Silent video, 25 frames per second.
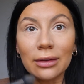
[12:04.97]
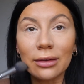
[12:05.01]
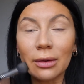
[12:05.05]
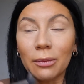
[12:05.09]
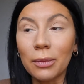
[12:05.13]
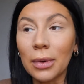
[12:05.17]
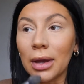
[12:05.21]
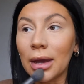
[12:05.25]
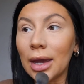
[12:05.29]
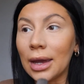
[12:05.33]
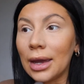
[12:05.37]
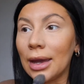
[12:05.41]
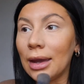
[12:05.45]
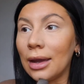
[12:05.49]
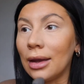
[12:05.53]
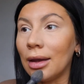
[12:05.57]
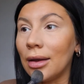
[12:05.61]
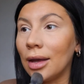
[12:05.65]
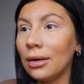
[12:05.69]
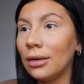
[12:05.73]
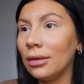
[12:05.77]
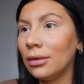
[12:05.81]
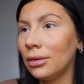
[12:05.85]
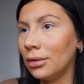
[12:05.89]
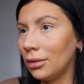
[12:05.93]
to be,
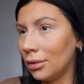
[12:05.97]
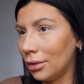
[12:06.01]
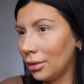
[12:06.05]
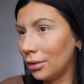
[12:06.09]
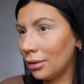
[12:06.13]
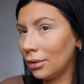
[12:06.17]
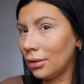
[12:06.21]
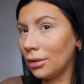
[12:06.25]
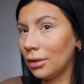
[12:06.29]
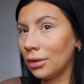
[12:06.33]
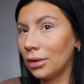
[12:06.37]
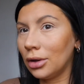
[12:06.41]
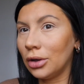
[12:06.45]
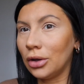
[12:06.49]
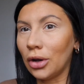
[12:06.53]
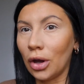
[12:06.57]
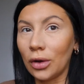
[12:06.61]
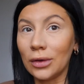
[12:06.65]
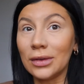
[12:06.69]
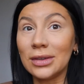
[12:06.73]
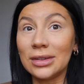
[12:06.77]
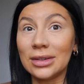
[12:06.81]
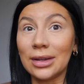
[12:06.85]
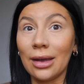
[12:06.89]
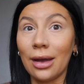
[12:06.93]
you know,
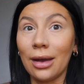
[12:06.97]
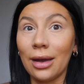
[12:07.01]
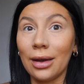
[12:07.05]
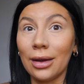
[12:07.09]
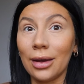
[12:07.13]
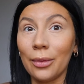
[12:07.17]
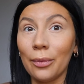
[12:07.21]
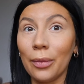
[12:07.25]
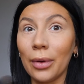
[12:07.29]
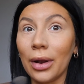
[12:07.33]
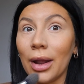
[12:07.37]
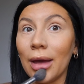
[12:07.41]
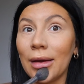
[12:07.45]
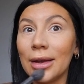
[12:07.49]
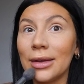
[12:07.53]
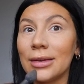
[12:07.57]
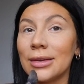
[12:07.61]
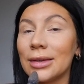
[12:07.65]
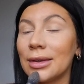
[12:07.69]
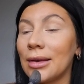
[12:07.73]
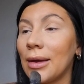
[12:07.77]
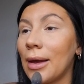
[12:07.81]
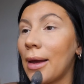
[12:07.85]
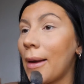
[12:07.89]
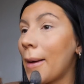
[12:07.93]
staying in
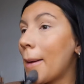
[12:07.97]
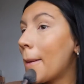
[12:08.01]
place.